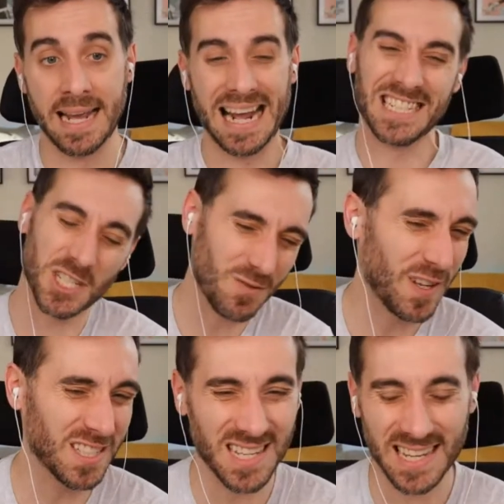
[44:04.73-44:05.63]
It just
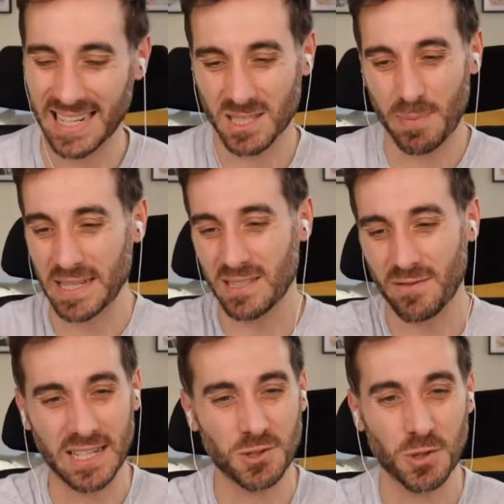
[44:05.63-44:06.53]
feels like an
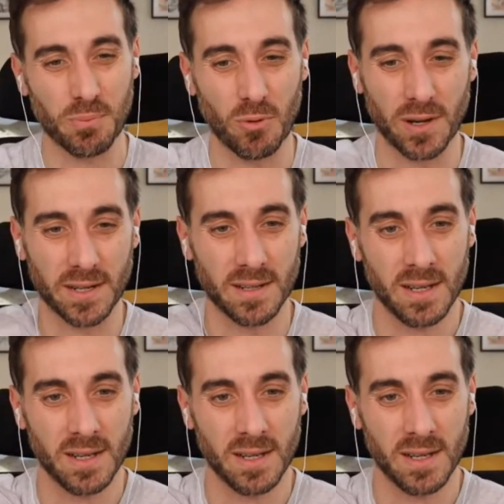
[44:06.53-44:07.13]
expensive entry point.